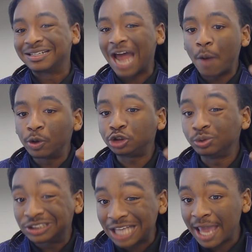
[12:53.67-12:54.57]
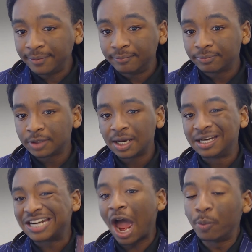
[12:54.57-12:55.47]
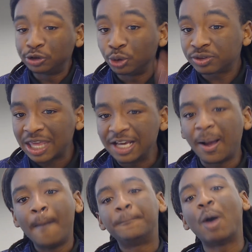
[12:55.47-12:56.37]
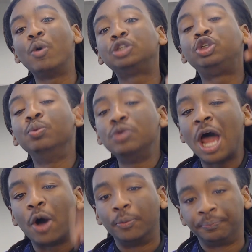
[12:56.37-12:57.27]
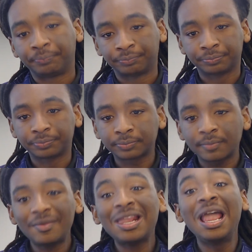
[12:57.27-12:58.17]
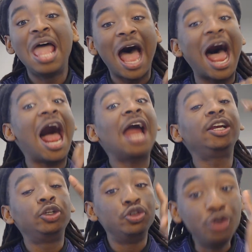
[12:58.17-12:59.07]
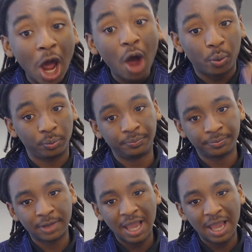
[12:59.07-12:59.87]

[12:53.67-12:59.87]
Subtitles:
Not what you say, not what you think, but what you know. I know